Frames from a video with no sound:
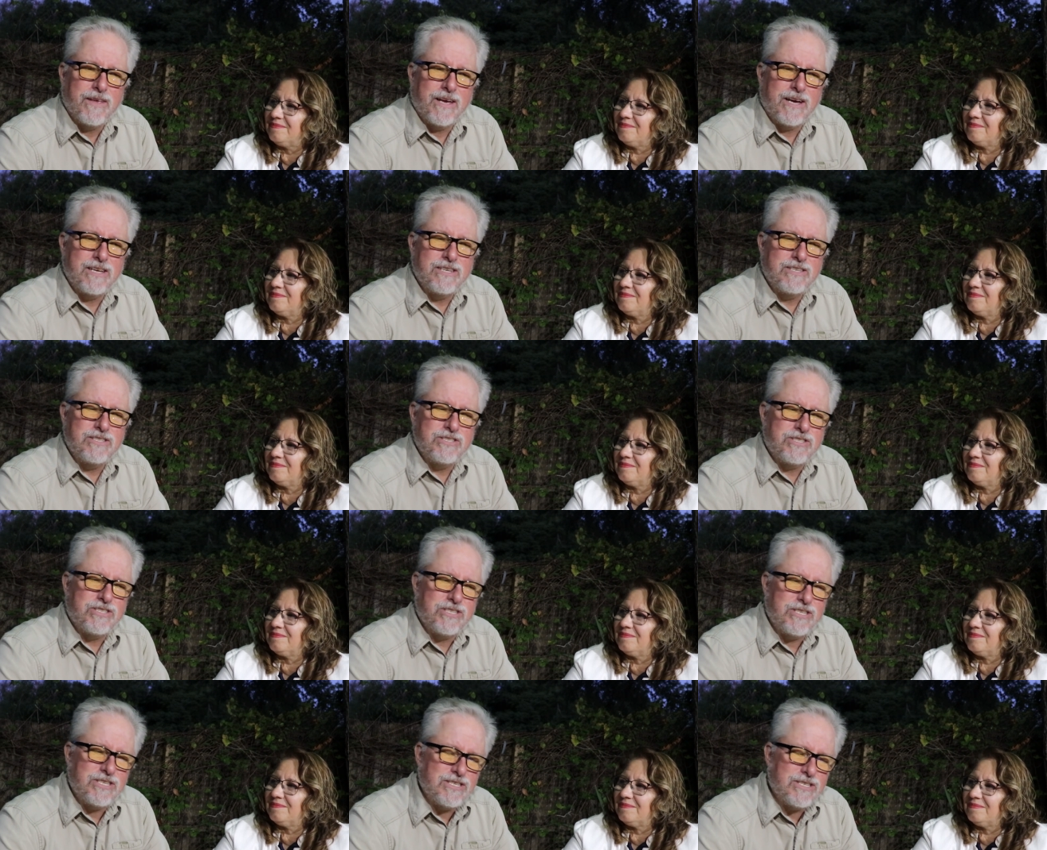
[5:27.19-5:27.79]

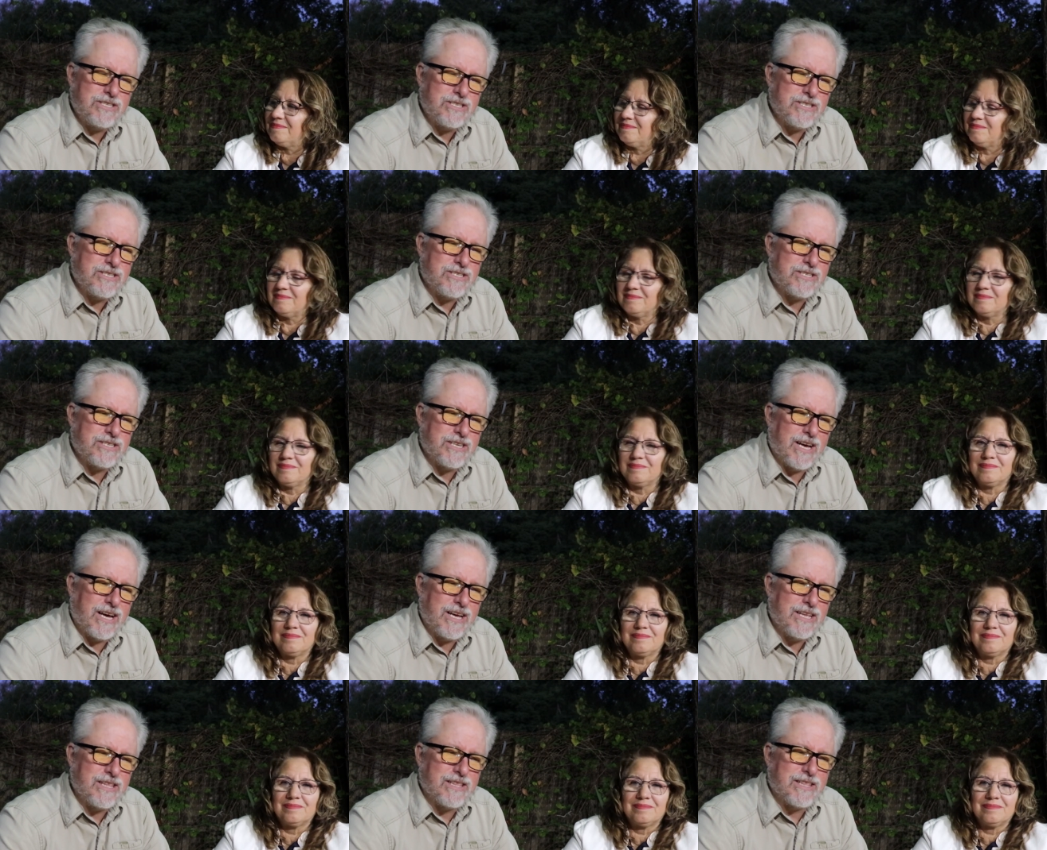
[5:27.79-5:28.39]
Speaker 1: And Jesus
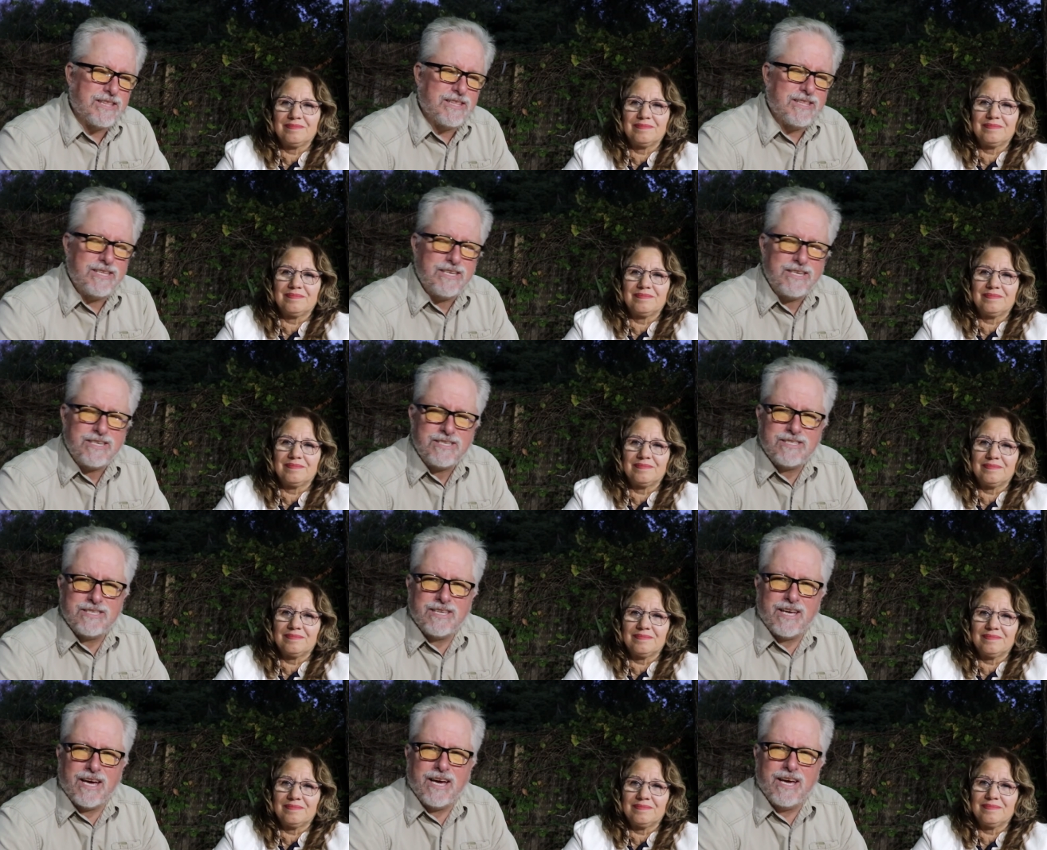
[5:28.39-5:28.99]
said, "This
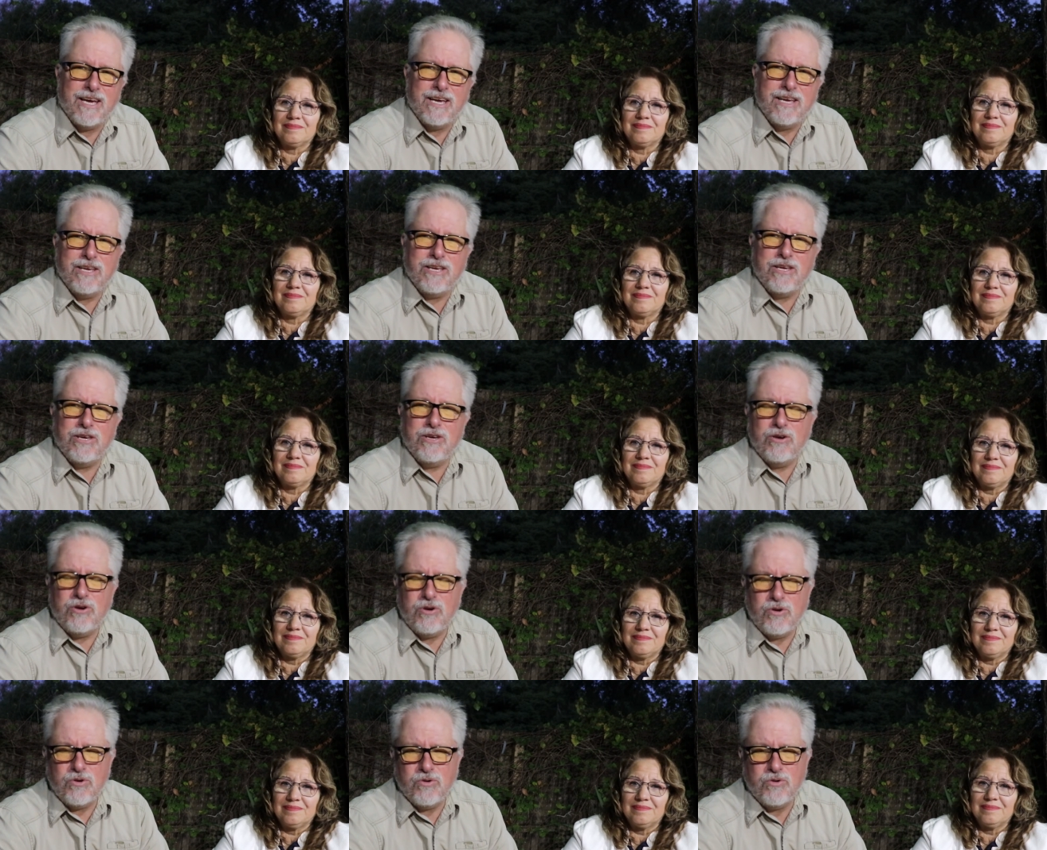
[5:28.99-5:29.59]
day
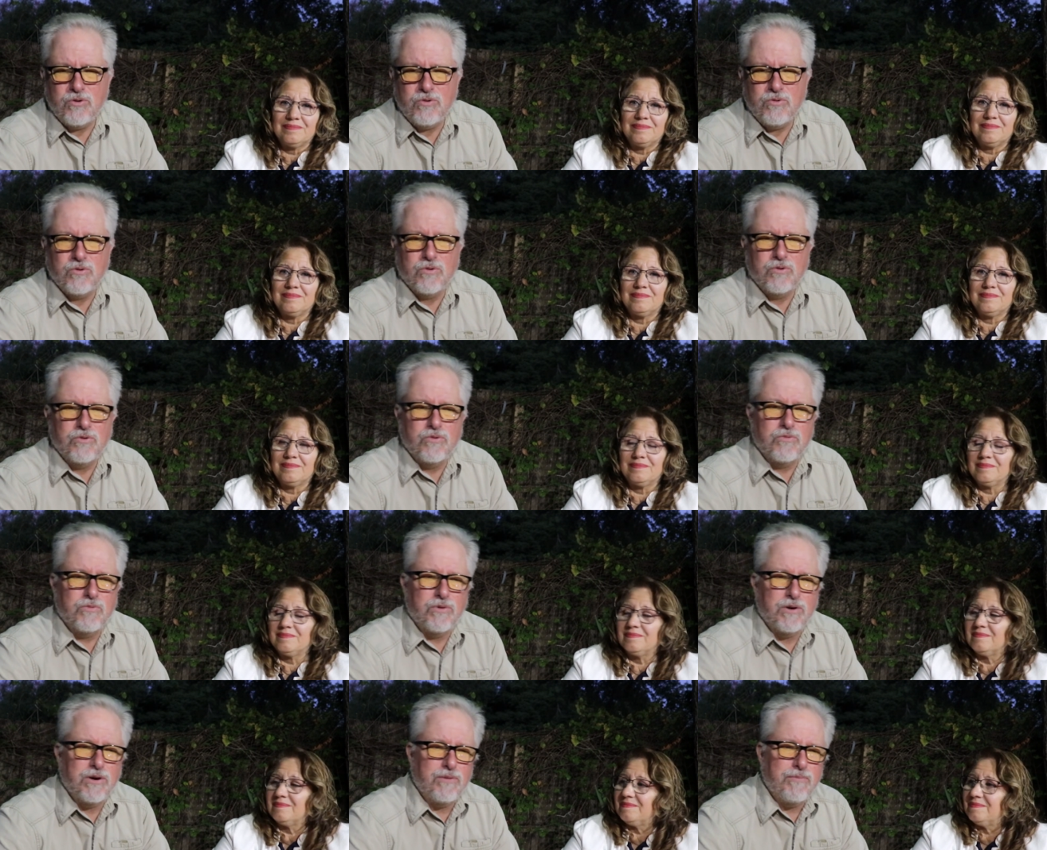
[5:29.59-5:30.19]
you
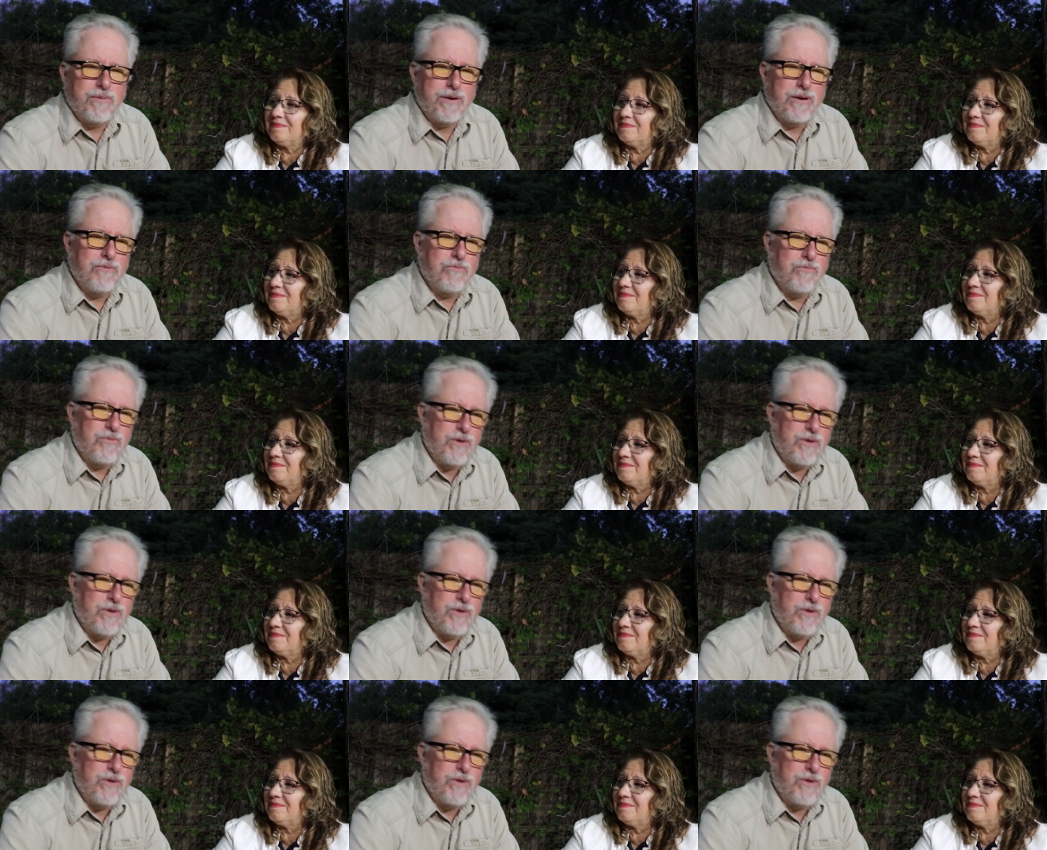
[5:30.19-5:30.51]
will be